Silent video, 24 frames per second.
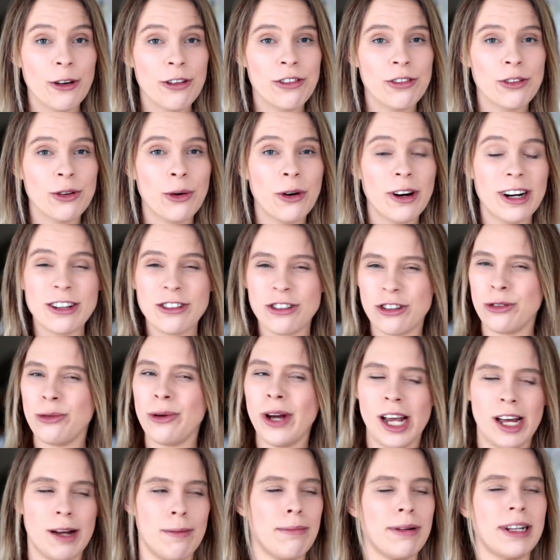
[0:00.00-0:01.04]
store into
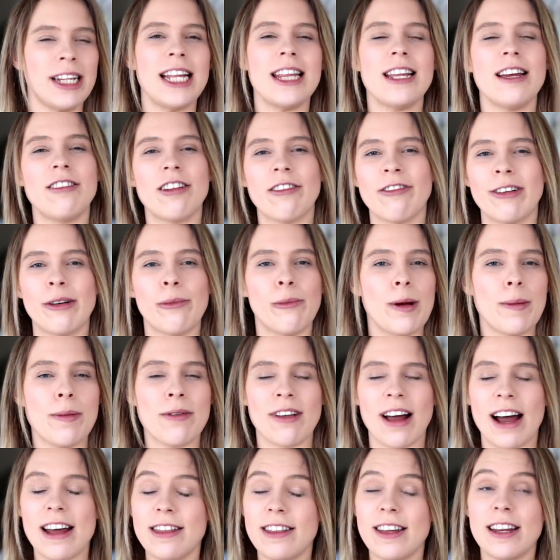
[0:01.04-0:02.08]
a completely different
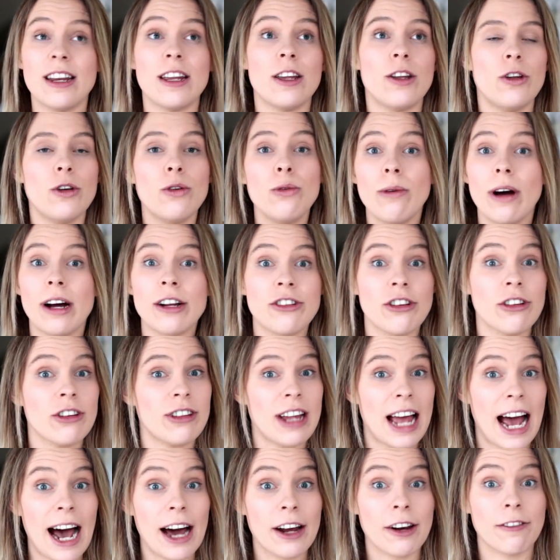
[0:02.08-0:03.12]
website, then you are
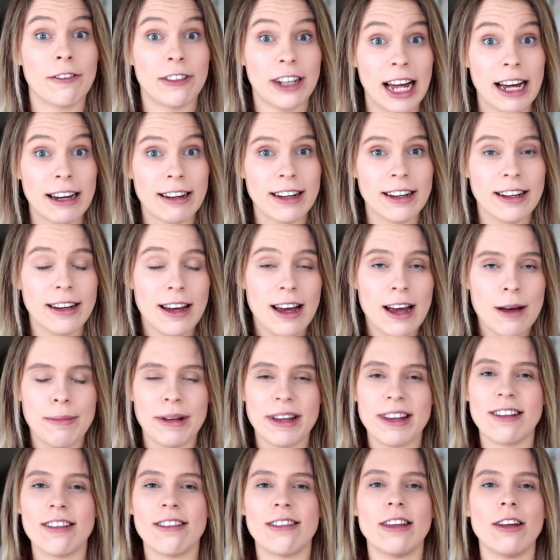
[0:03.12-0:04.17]
just out of luck,
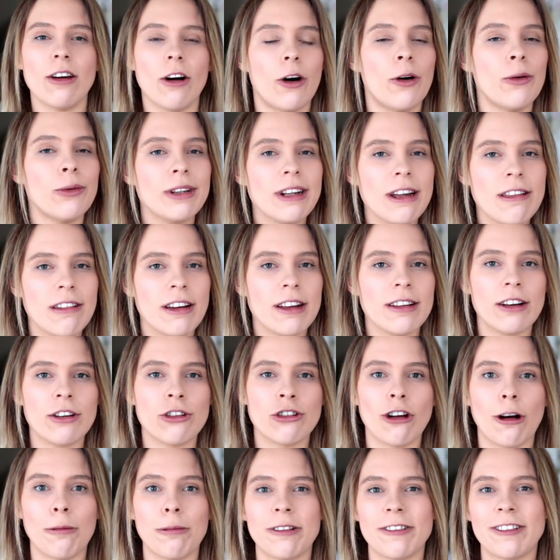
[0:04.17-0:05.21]
because the only thing that
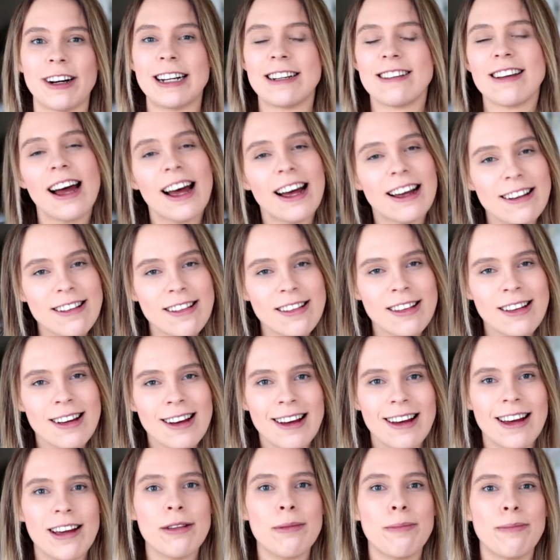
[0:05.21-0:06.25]
Shopify does
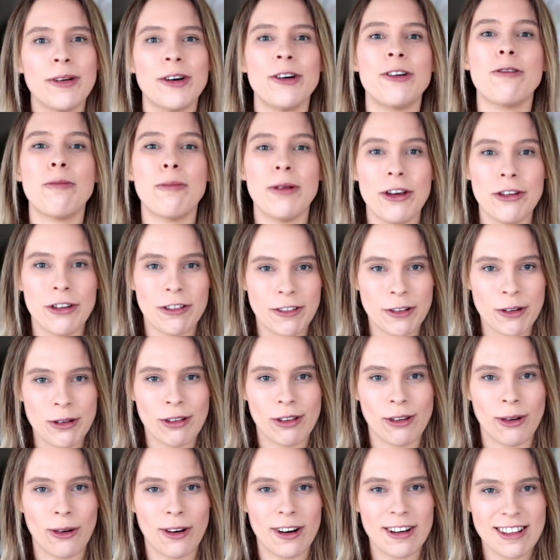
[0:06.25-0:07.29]
is build beautiful
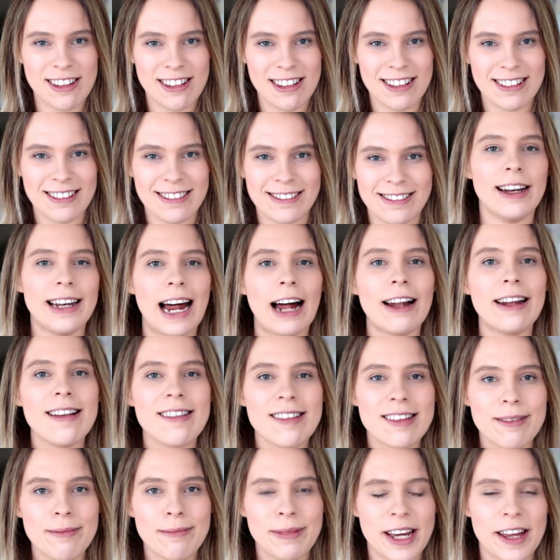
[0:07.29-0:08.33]
stores. Now
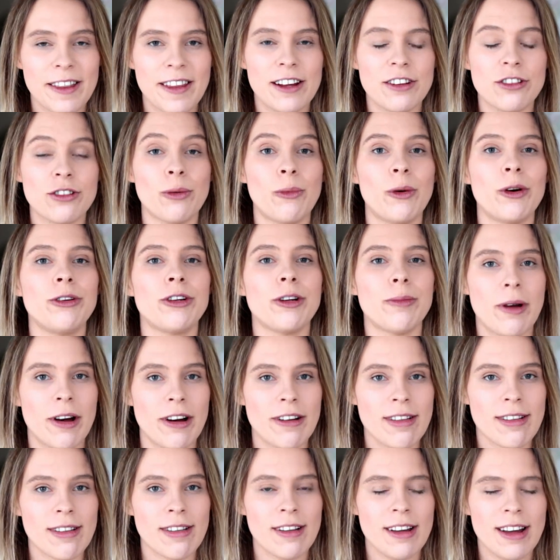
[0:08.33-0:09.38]
let's compare that to
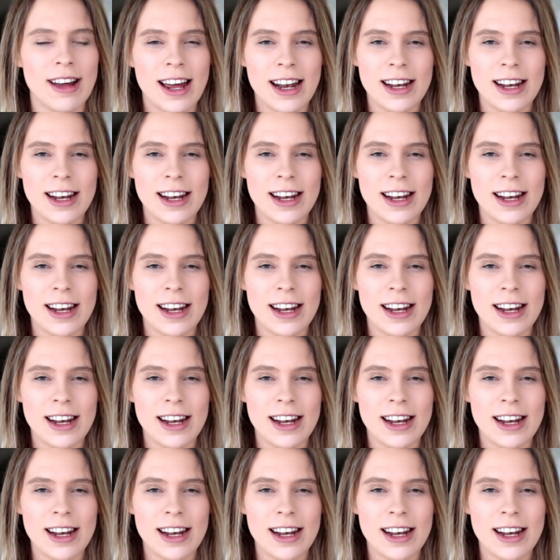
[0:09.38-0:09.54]
WooCommerce.